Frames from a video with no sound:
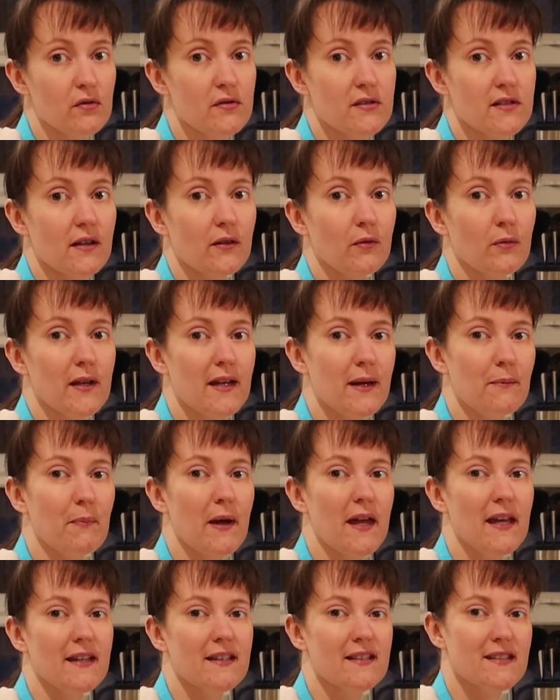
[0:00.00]
so when it
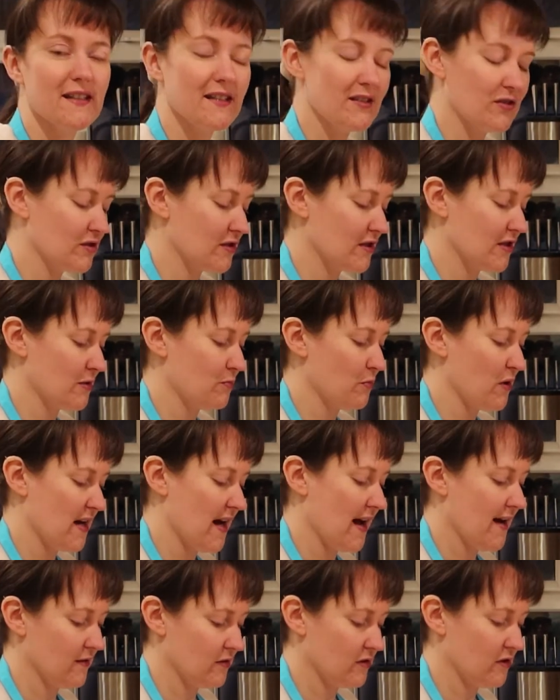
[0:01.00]
bakes it doesn't spread
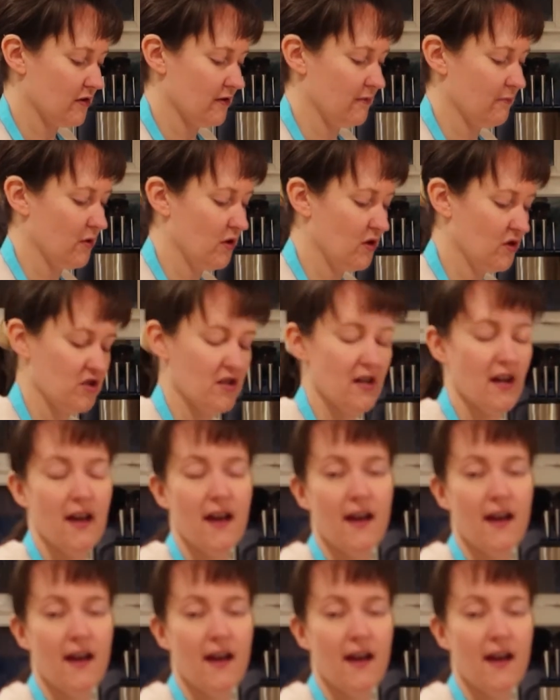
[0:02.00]
out too much.